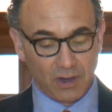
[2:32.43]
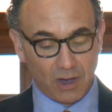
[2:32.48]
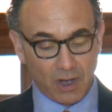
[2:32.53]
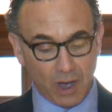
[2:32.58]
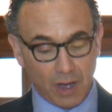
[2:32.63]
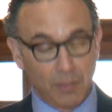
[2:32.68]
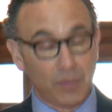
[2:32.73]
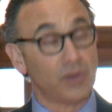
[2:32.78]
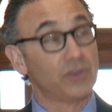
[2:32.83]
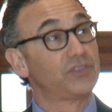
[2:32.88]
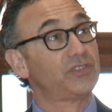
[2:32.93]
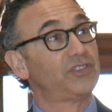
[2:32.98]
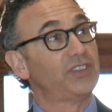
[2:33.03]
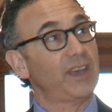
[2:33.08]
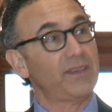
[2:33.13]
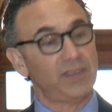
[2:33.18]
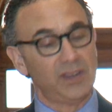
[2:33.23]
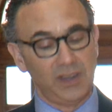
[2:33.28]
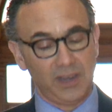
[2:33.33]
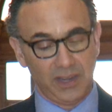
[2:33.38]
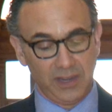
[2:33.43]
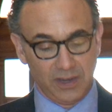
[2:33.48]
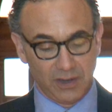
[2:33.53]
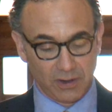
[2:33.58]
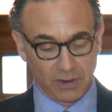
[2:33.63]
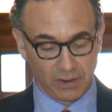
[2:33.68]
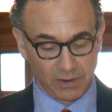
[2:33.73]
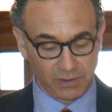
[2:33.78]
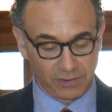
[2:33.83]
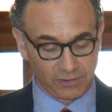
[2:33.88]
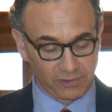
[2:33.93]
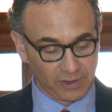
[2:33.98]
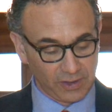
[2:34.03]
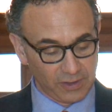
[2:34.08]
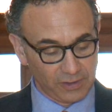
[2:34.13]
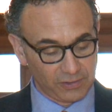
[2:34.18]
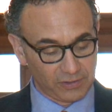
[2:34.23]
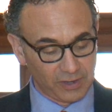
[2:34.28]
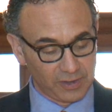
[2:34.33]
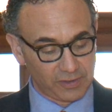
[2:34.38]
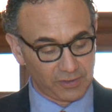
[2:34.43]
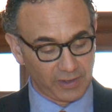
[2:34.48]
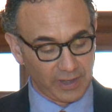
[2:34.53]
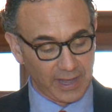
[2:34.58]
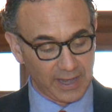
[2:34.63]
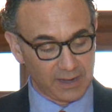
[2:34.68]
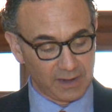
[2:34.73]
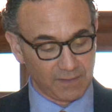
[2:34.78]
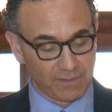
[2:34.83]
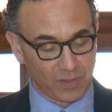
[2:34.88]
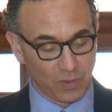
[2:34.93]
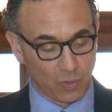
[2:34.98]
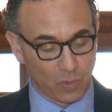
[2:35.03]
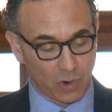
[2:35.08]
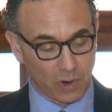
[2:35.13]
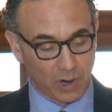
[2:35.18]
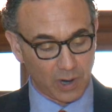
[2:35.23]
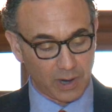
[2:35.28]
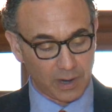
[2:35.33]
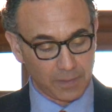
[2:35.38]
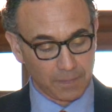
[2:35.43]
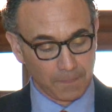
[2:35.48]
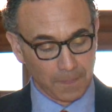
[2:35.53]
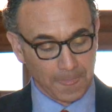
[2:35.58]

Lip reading: almost 70 years since the end of the war.